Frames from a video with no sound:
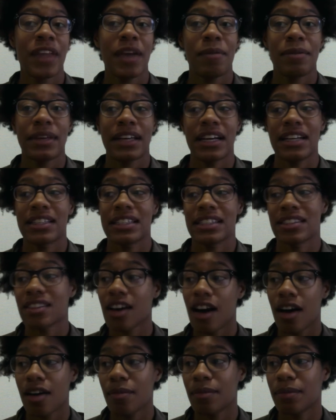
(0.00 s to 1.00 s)
because he
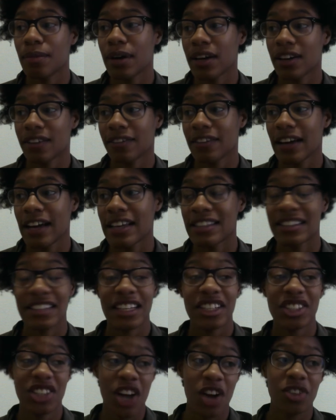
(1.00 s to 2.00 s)
saw a butterfly and
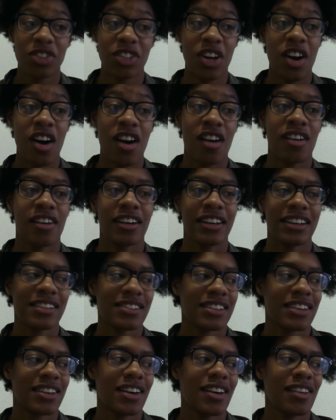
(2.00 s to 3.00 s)
said chocho, and I
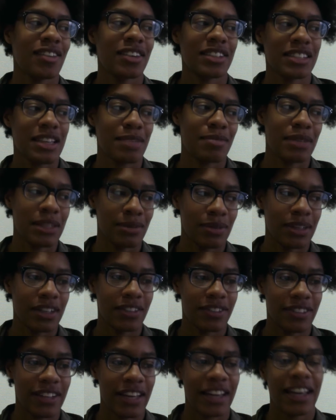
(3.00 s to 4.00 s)
was like, oh, what does that mean,
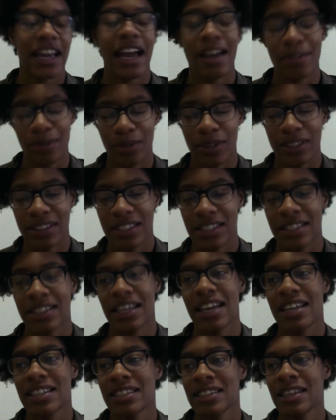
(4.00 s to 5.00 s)
butterfly? Everyone says
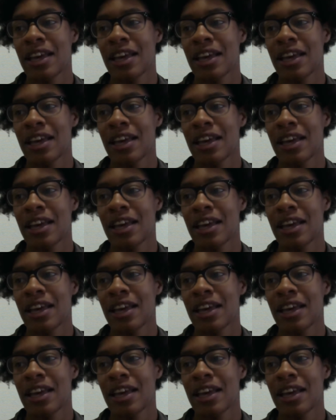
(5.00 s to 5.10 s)
yes.